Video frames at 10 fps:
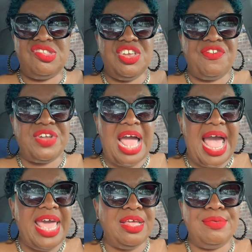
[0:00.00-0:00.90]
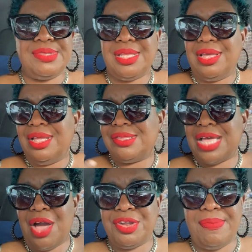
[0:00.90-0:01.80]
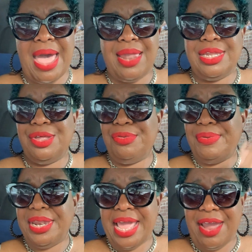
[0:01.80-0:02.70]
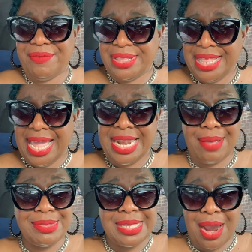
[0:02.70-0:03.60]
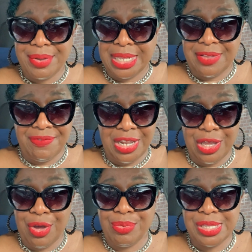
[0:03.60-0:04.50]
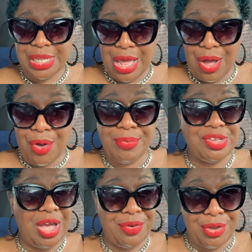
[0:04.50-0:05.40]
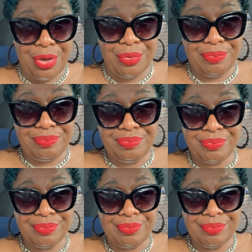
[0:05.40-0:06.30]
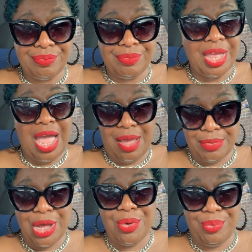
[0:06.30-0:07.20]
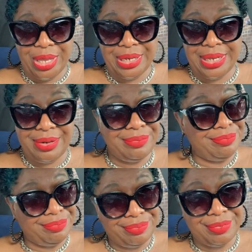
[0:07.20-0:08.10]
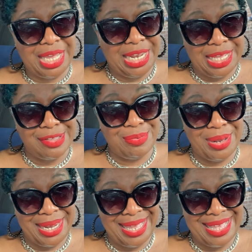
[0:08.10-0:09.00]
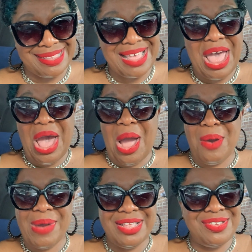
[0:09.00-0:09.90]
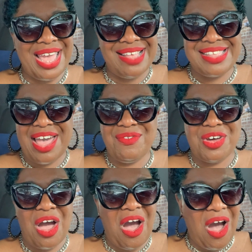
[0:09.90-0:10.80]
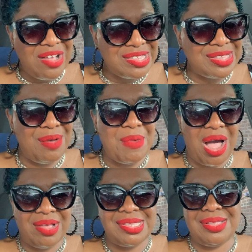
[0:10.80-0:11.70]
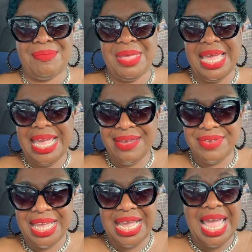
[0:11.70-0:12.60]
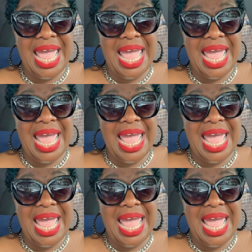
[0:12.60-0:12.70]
different items, talking about a little bit of everything. And I'm sorry that the video was long, but y'all know I'm long-winded. It is what it is. All right, you guys, have an awesome, awesome evening.